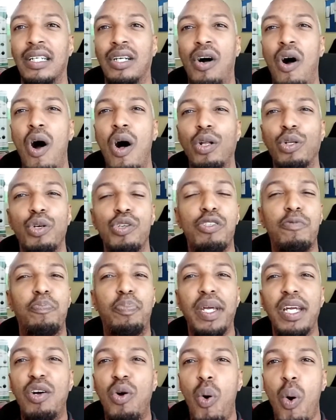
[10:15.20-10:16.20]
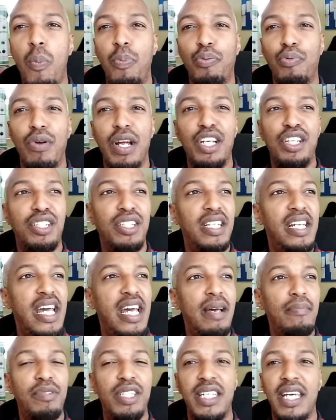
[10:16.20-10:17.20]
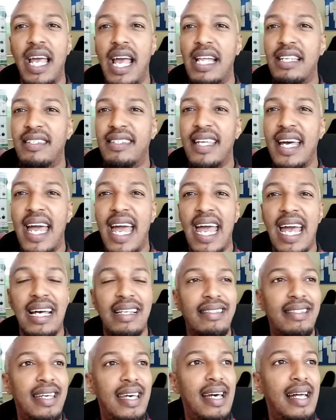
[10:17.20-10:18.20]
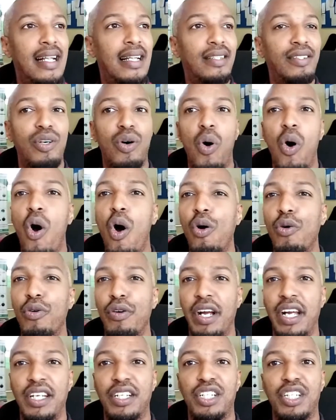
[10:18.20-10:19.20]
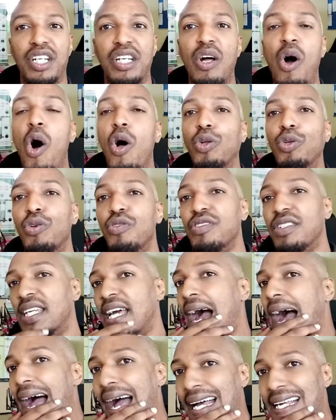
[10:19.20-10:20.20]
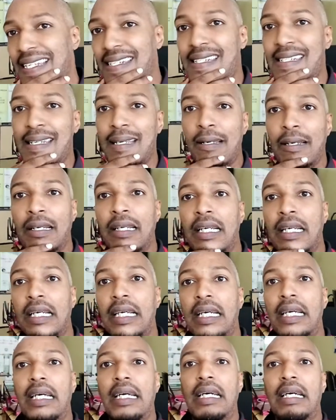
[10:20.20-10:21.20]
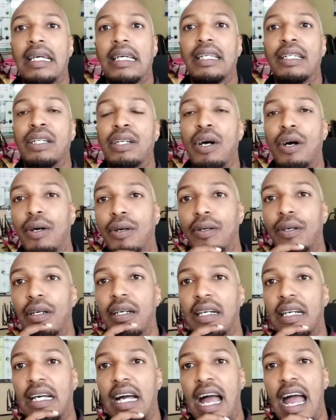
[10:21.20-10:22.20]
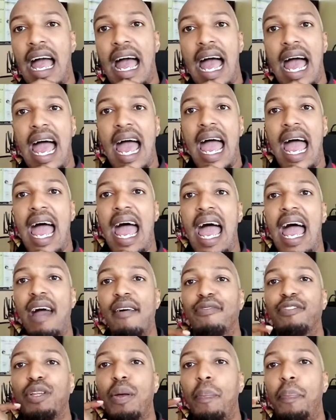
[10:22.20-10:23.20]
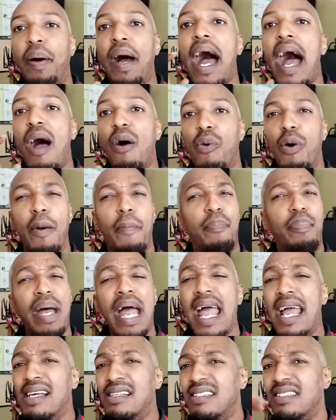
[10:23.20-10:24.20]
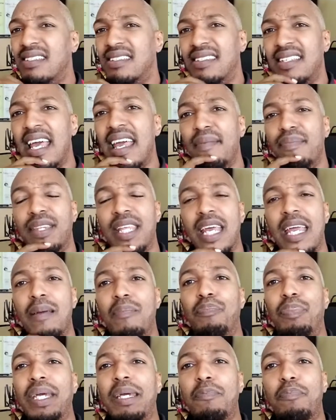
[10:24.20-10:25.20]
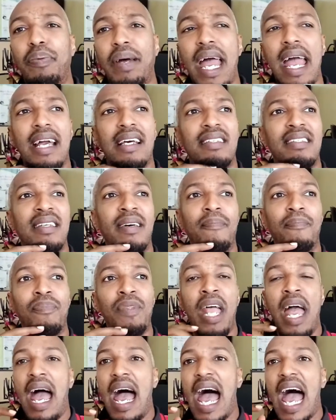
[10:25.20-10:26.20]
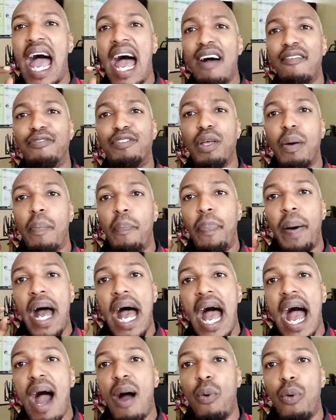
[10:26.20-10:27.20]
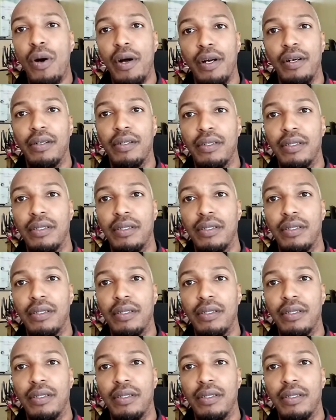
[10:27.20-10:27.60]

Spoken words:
All those big corporations, the MTNs, the Airtel, the Orange, and all those guys, you know, have the power. Banks, same thing, big banks have the power